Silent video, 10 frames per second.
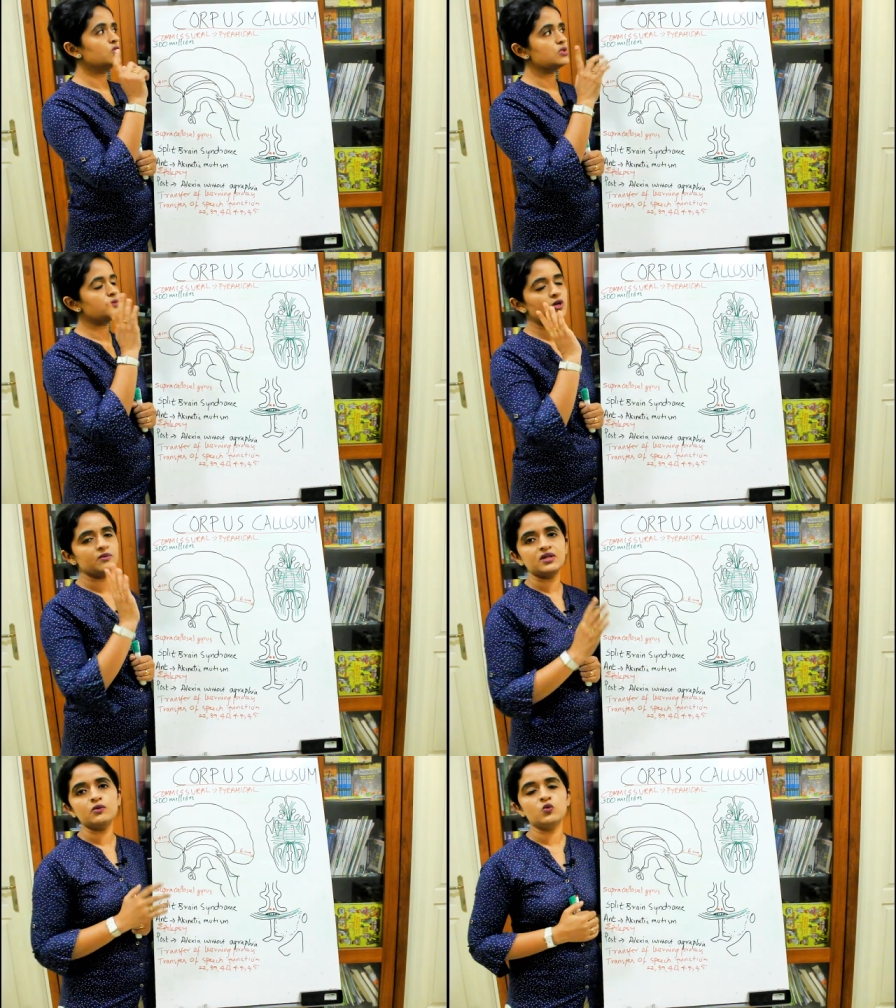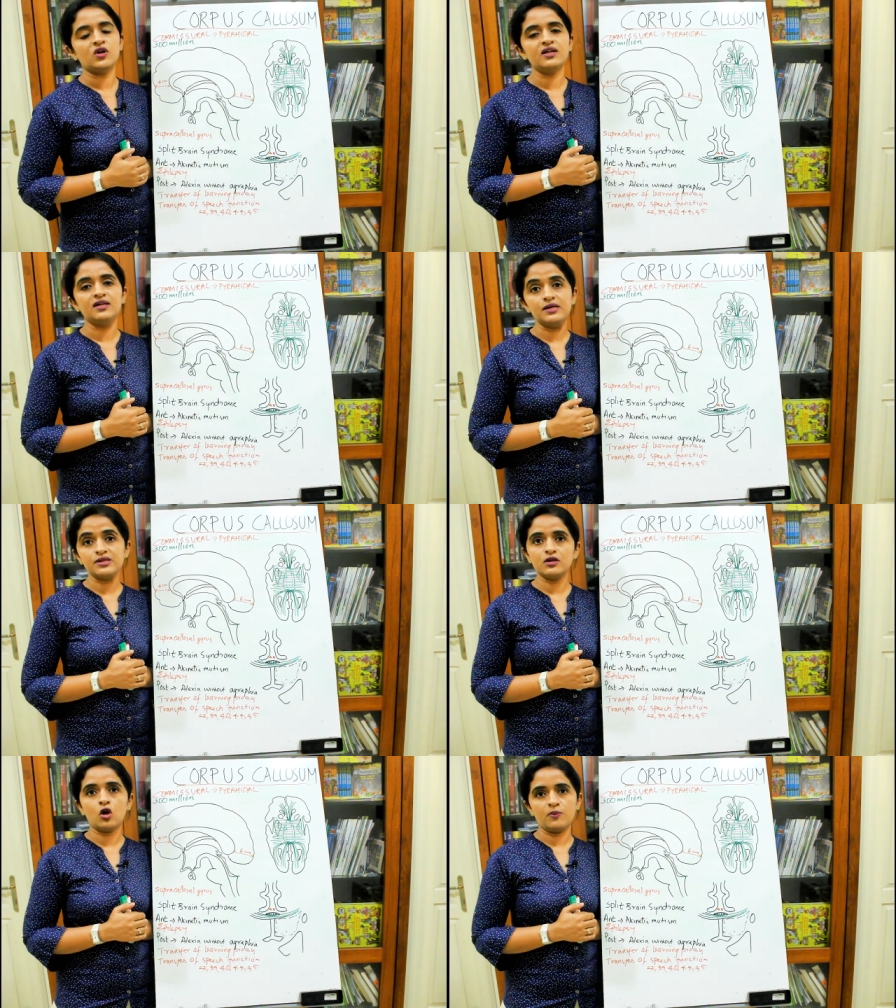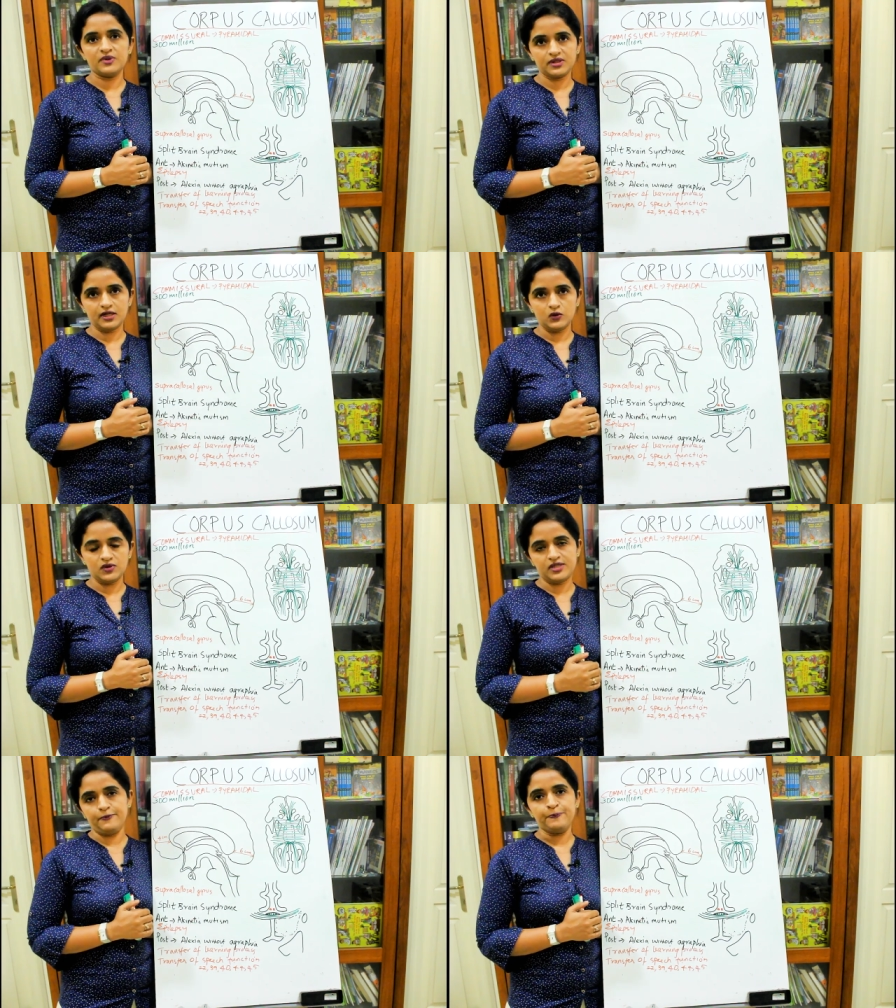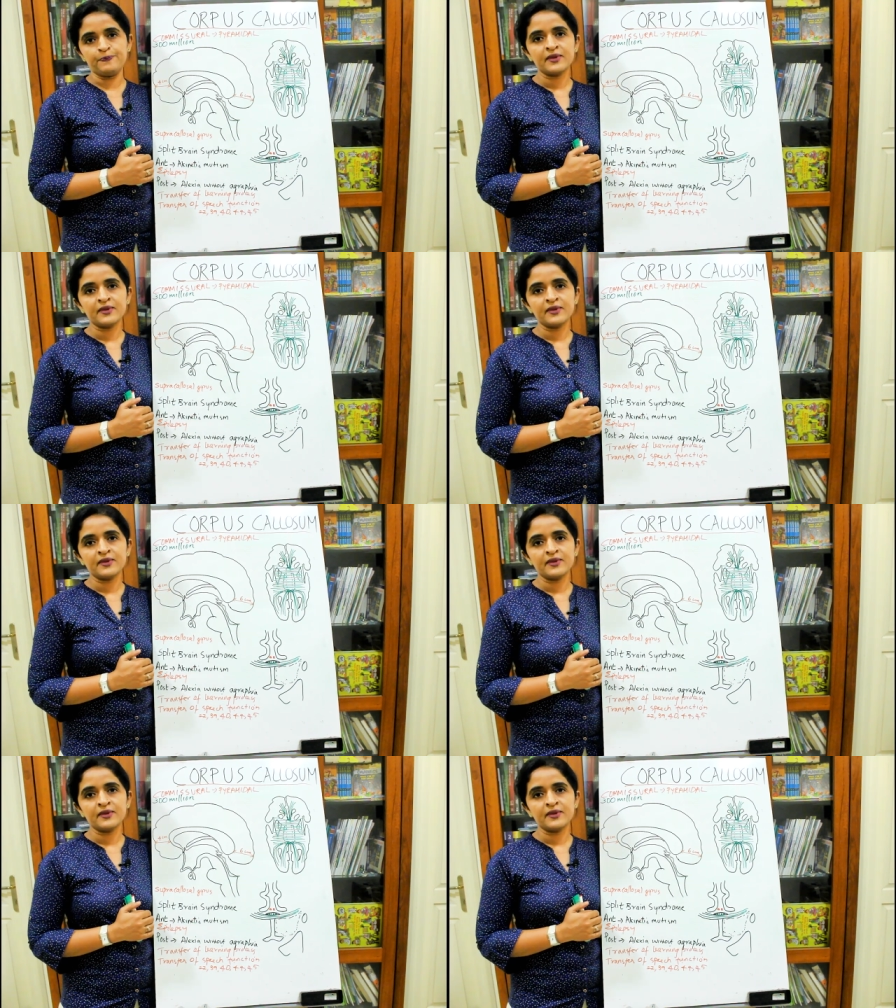most prominent one is corpus callosum.